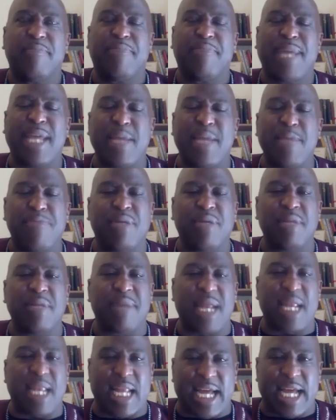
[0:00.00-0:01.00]
people in
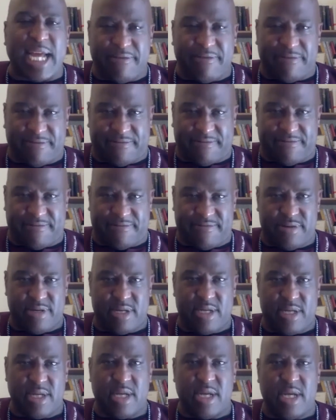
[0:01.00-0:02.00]
my life
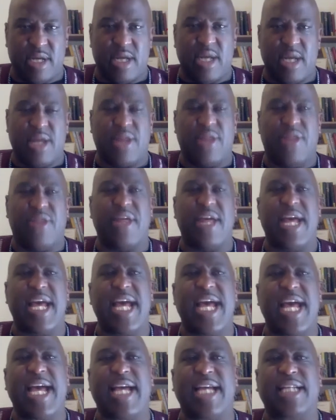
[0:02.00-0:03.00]

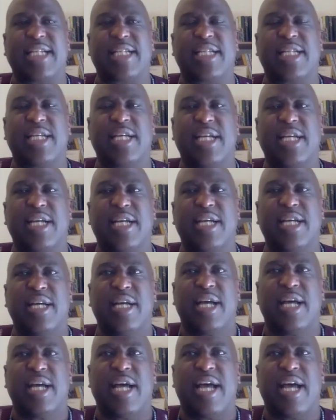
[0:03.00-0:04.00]
that
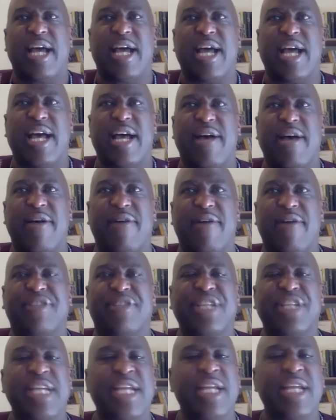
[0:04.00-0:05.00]
have
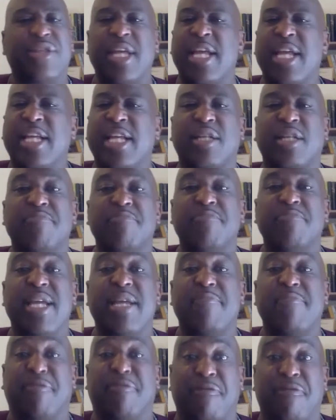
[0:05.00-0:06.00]
seen things in me
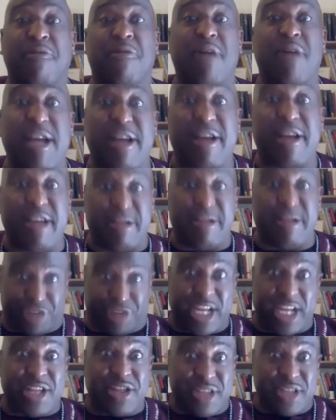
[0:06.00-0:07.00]
before I have
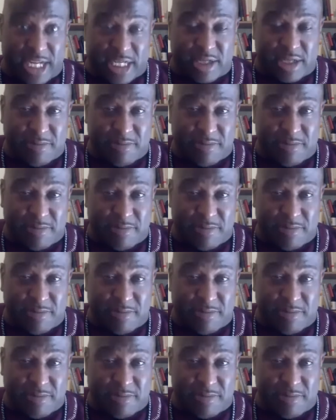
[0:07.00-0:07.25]
seen things in